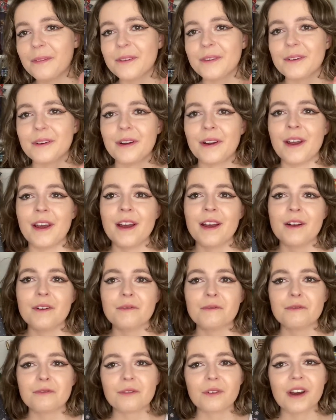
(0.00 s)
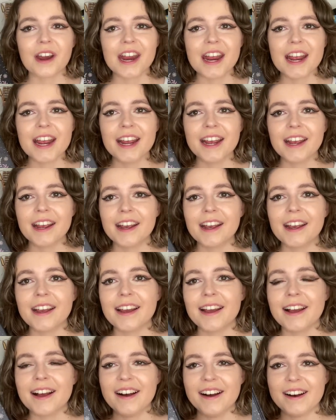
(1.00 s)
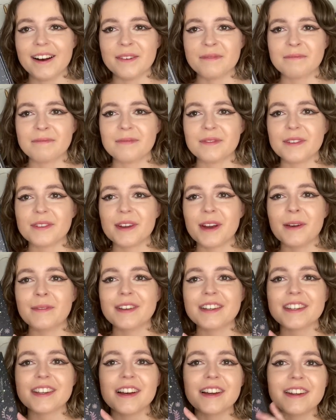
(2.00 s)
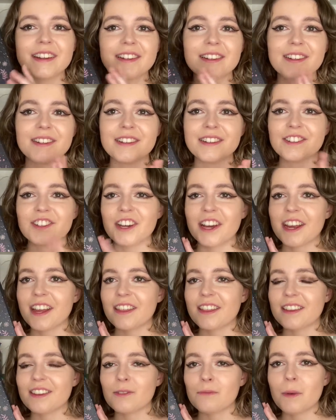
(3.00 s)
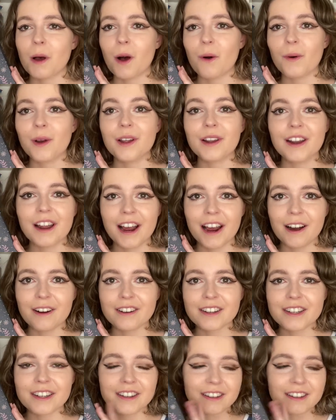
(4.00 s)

and freeing. Um, so I'm excited to check this poet out.